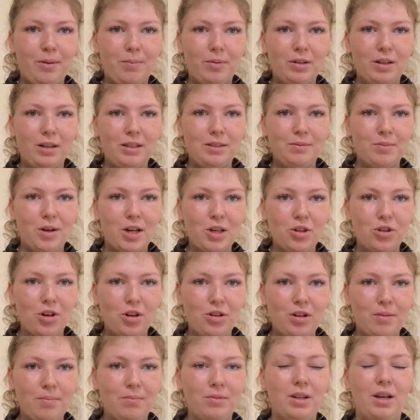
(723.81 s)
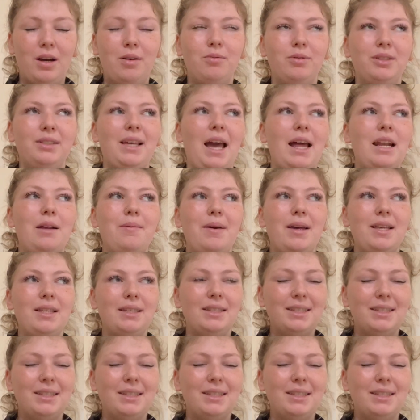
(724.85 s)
because my show number was getting a bit